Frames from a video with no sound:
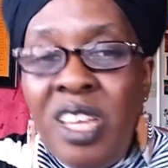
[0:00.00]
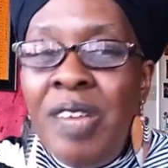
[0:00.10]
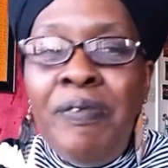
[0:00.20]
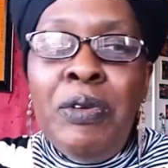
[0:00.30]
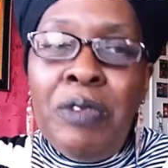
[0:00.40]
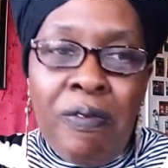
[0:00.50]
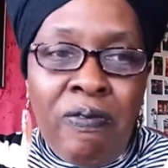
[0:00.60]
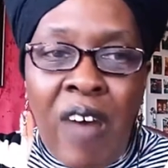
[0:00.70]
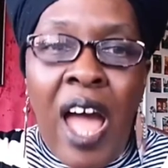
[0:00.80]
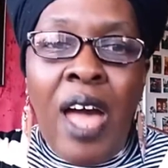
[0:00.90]
If you
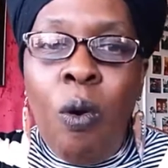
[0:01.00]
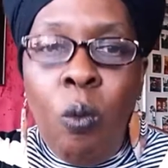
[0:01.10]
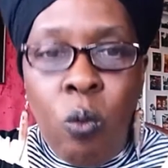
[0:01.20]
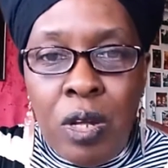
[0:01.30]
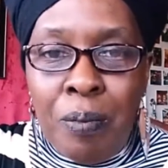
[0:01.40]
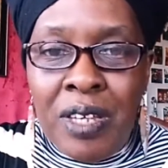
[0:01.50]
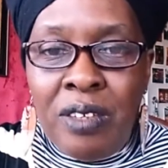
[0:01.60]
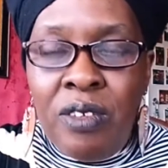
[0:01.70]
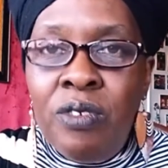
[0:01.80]
defile woman,